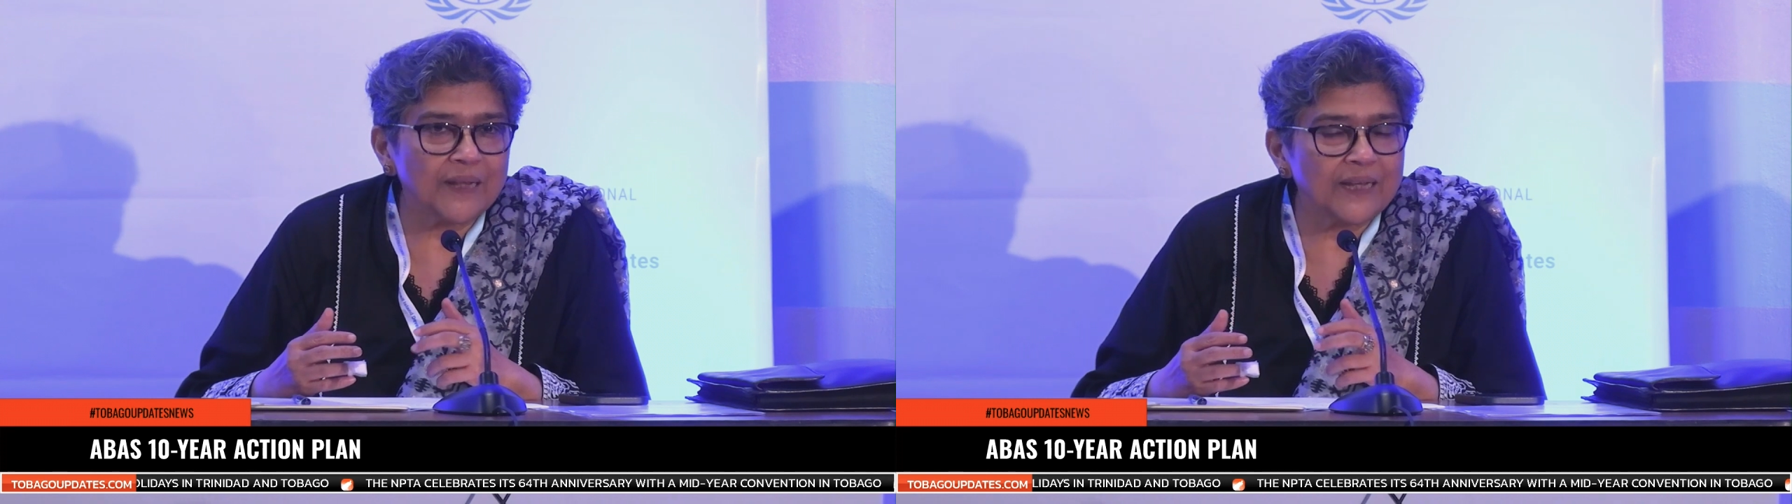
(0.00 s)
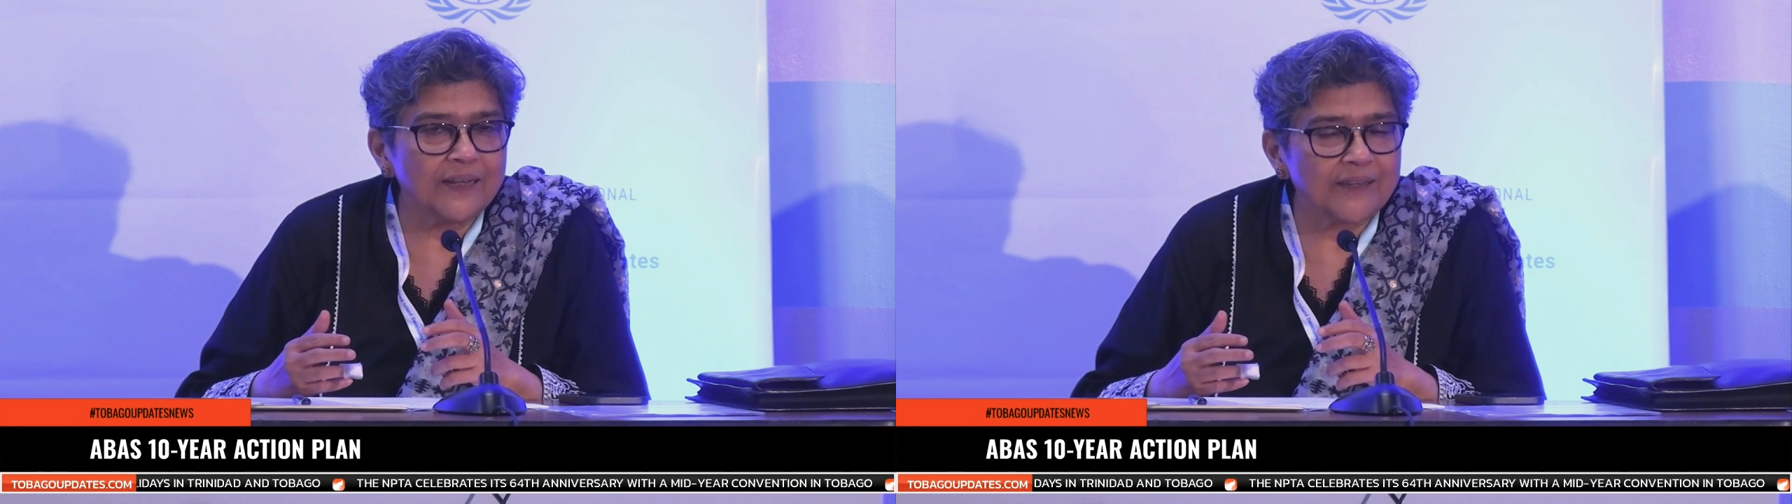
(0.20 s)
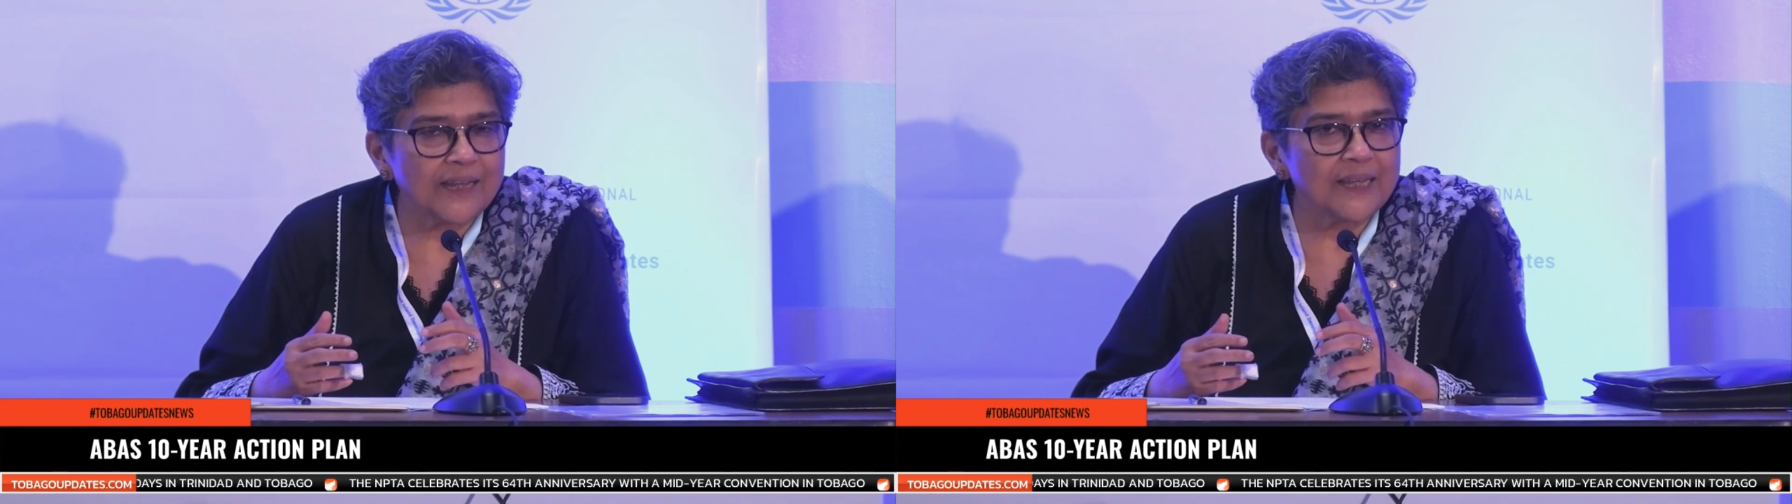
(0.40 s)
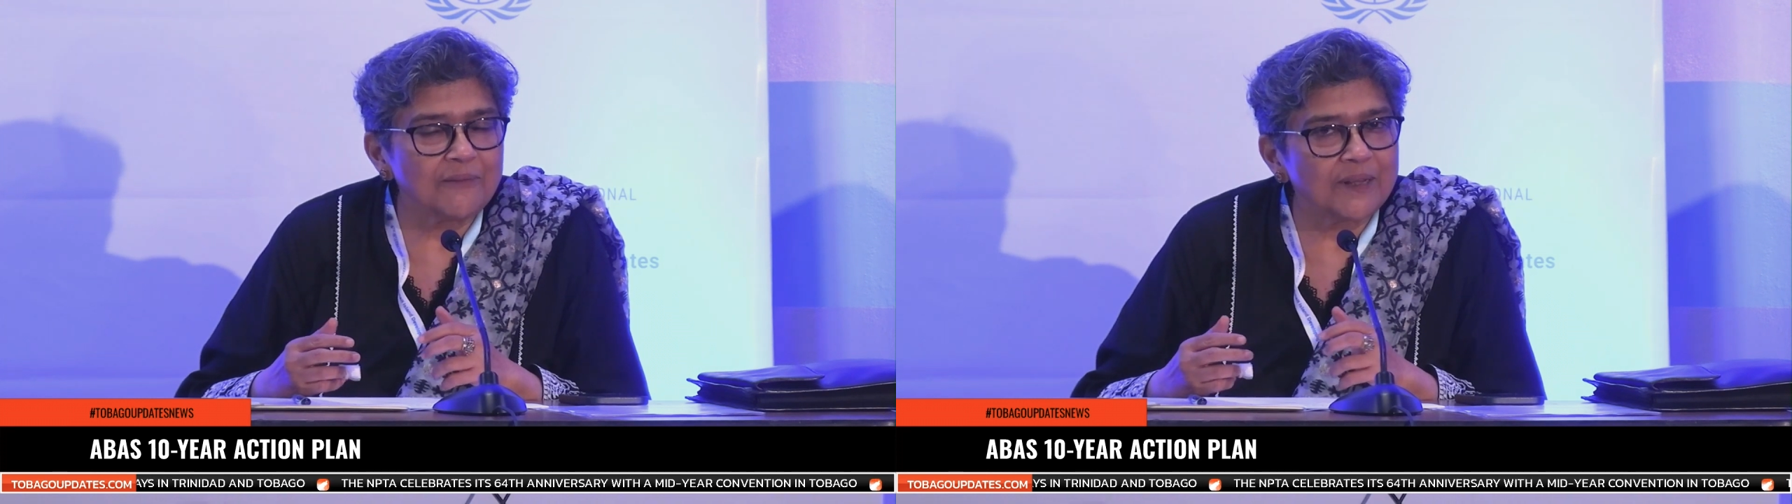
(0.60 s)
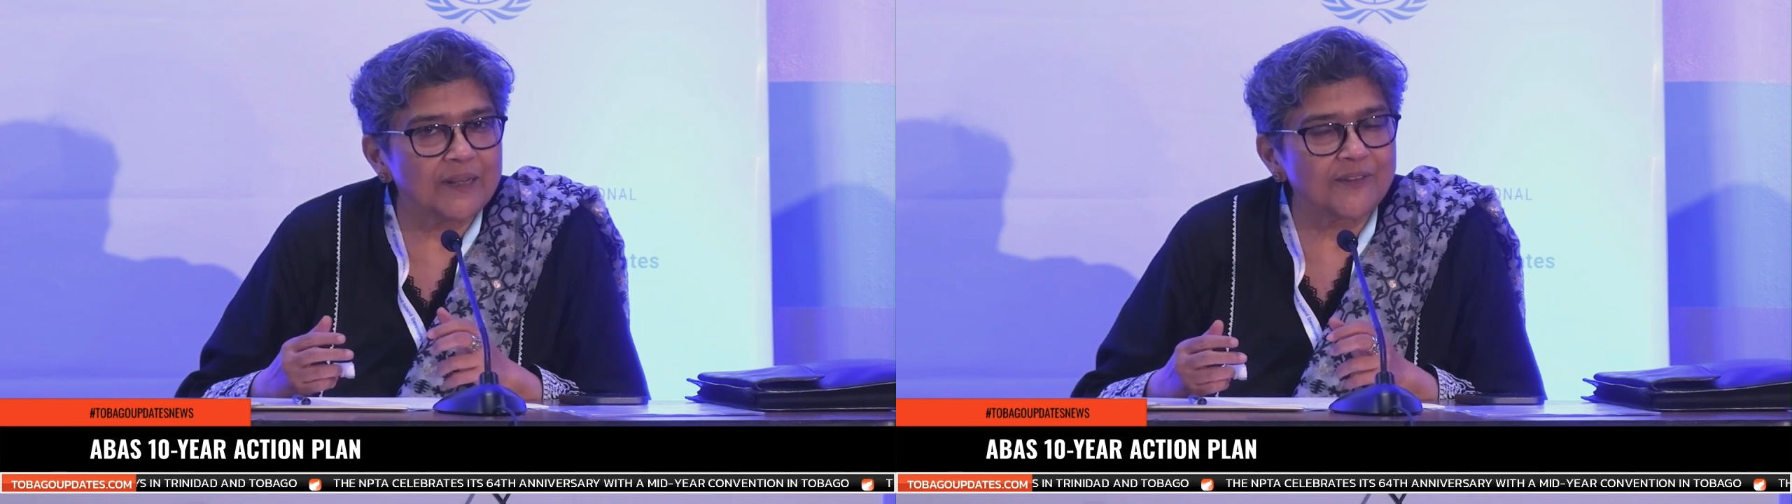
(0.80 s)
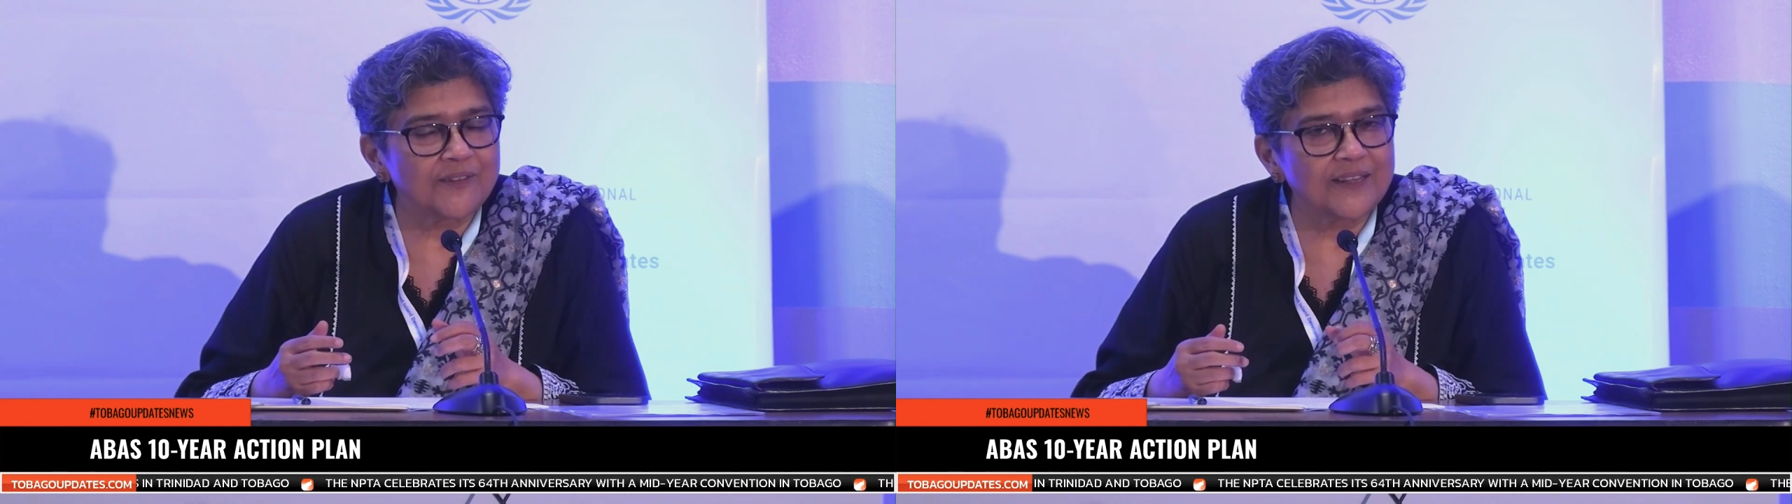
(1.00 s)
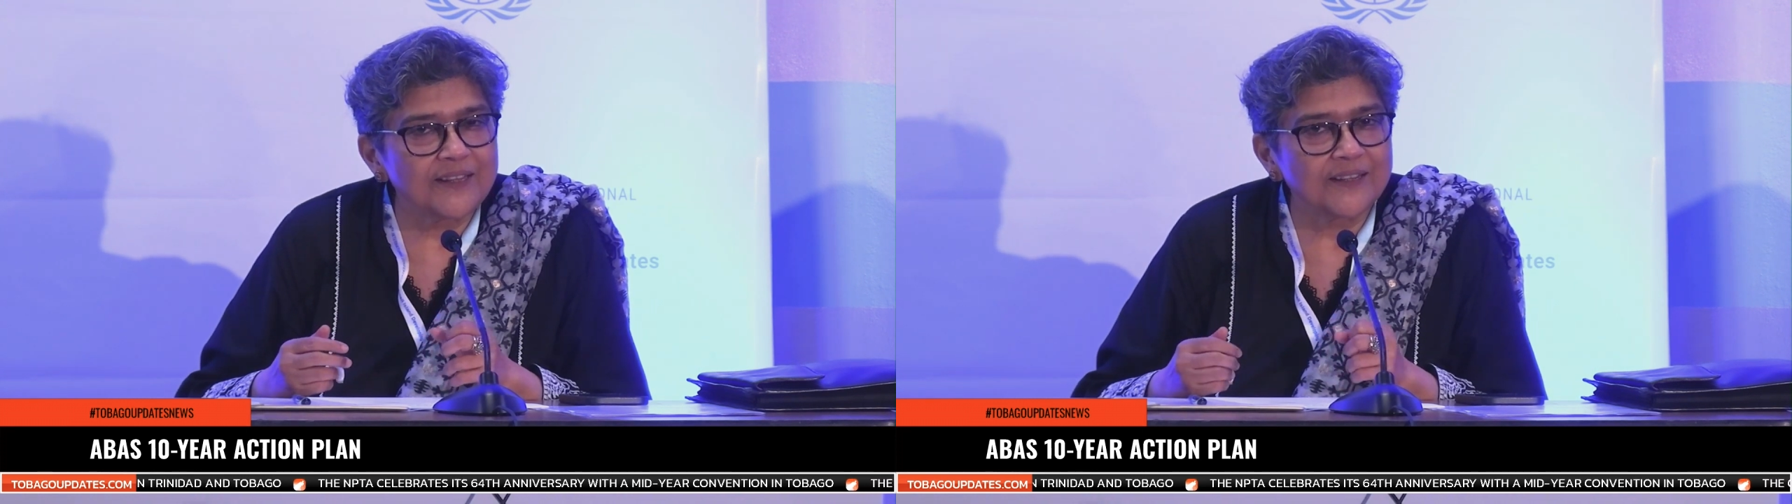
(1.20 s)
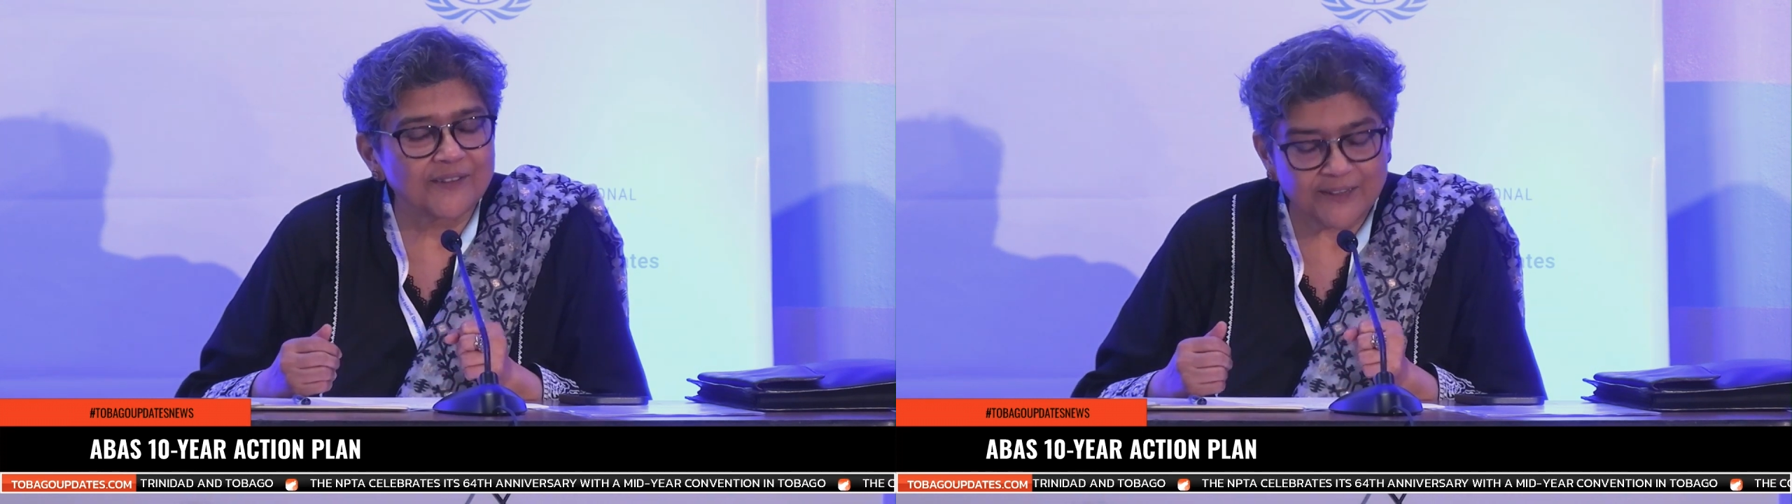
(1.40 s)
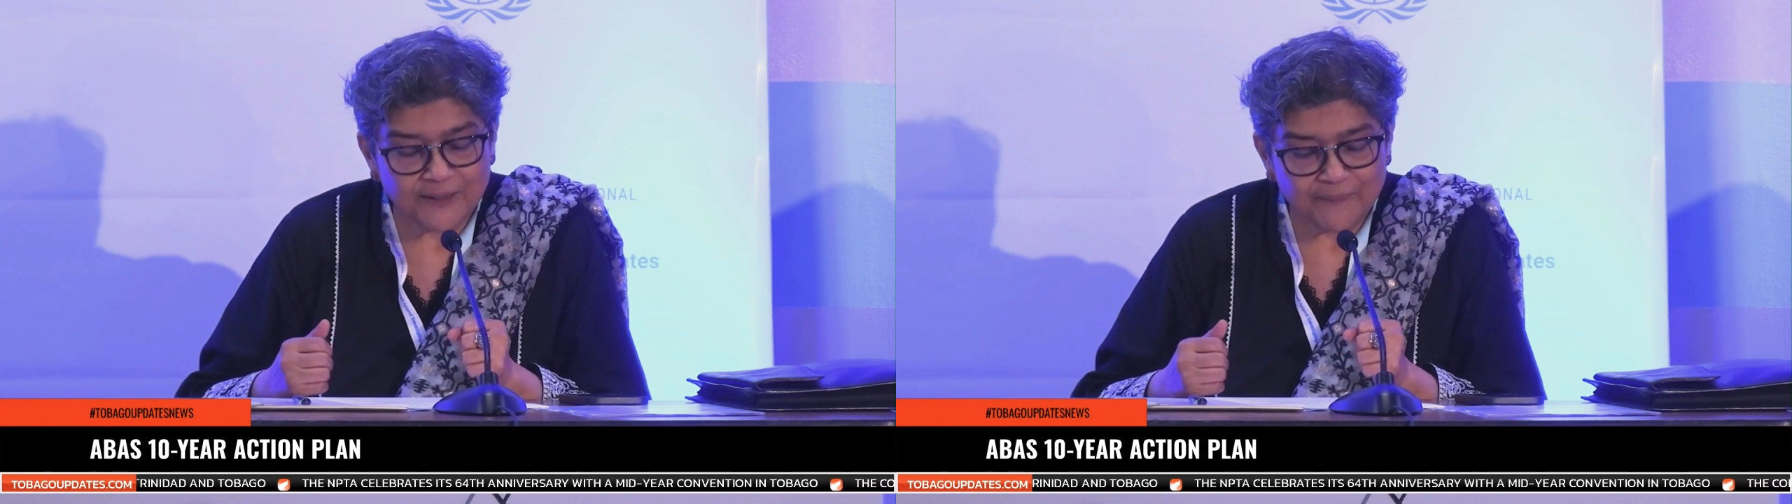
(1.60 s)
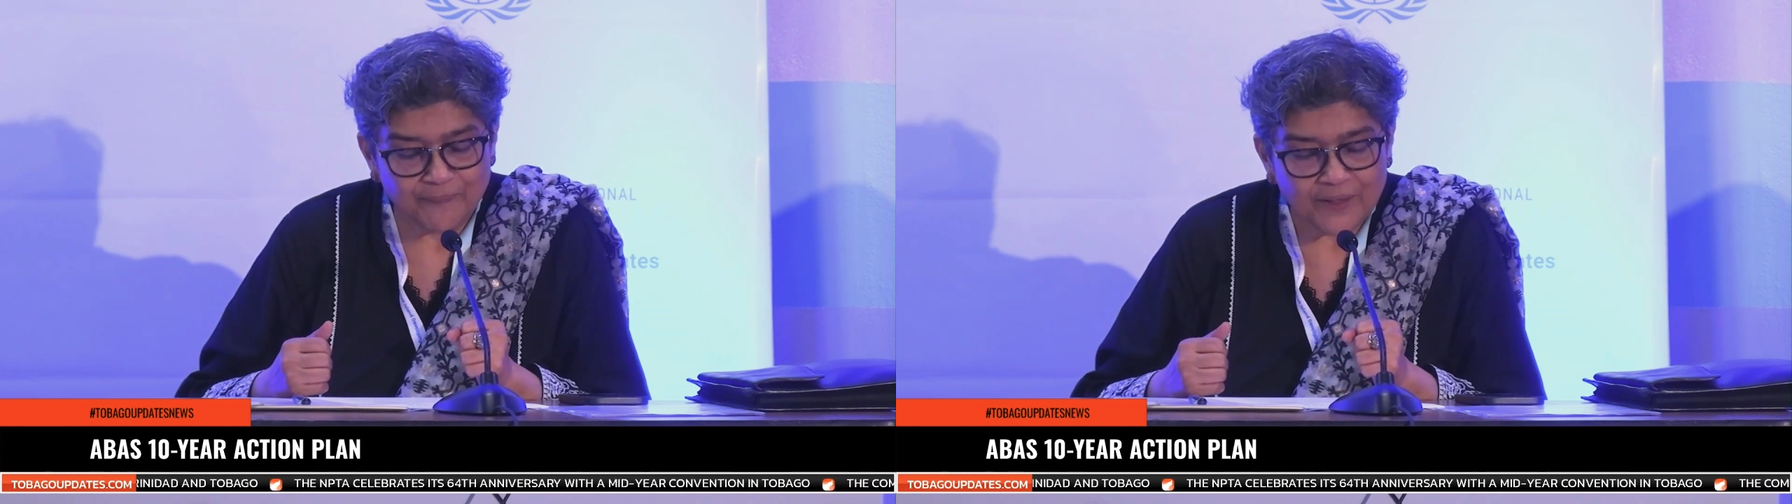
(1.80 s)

very taking very seriously